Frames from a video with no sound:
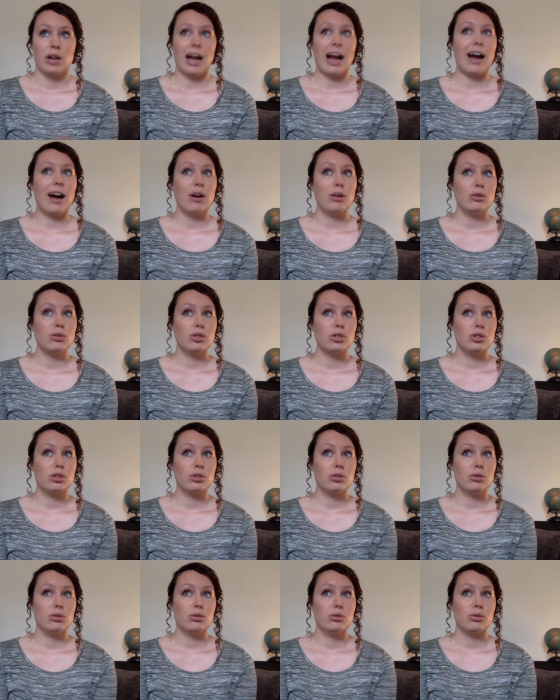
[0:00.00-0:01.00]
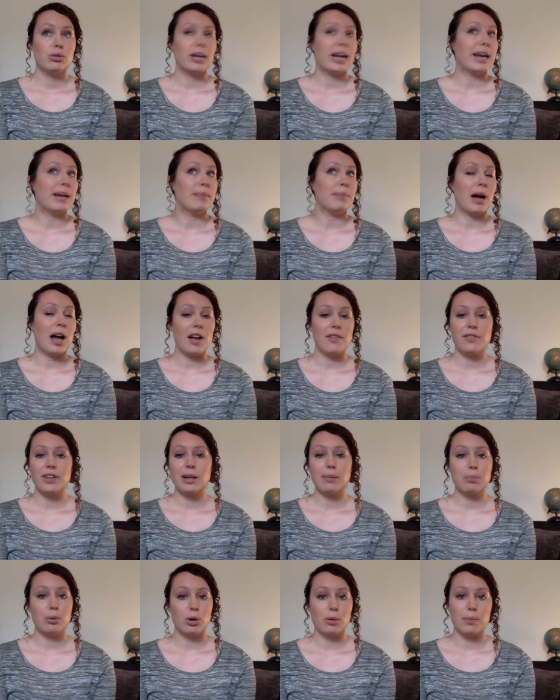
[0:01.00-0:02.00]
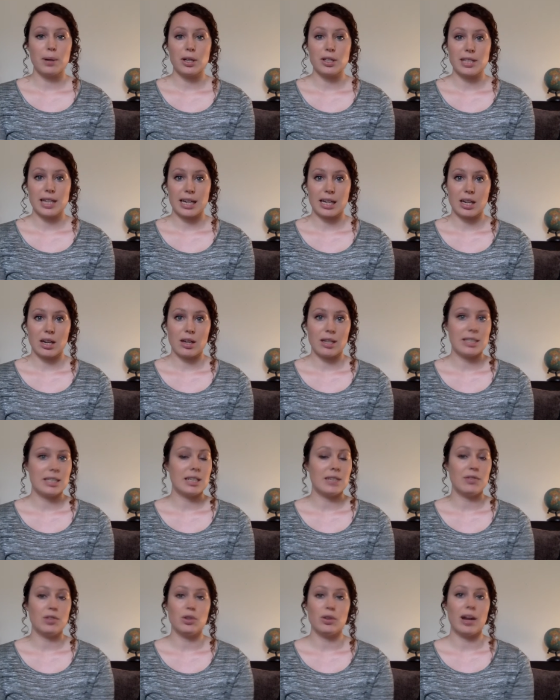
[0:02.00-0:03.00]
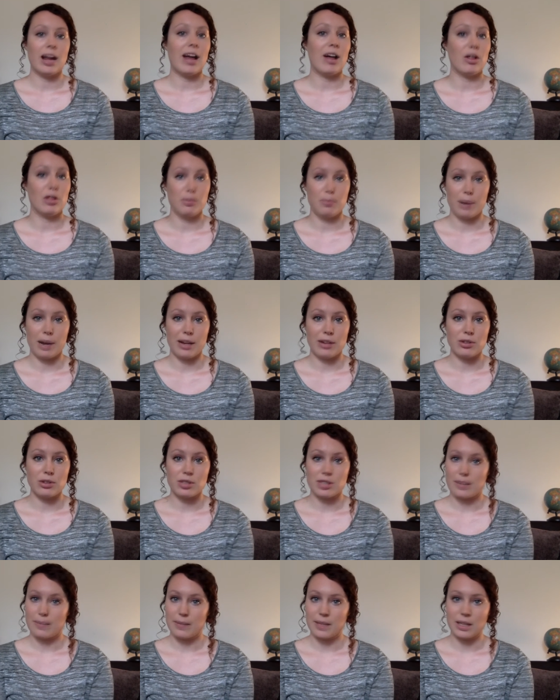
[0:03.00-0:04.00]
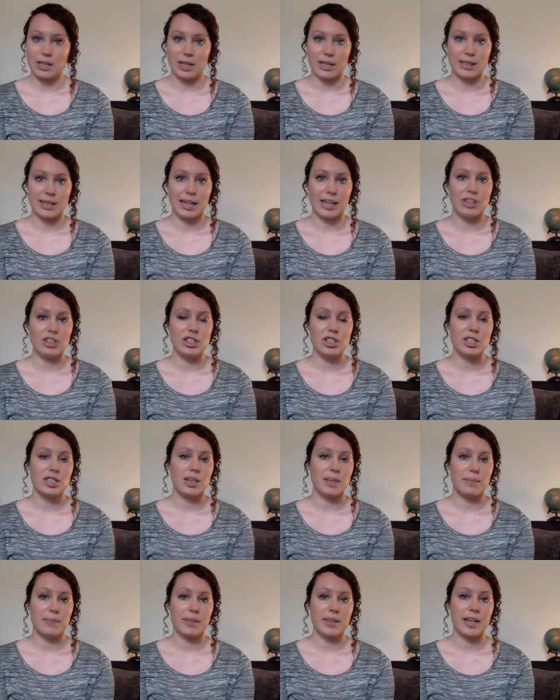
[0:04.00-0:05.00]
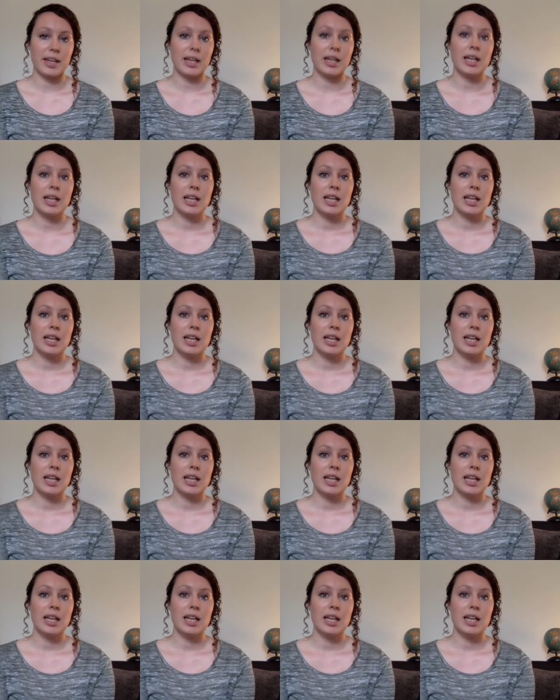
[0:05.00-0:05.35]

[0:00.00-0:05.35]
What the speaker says: how to create perfect blog post headlines if you're a health brand or something like that. Just something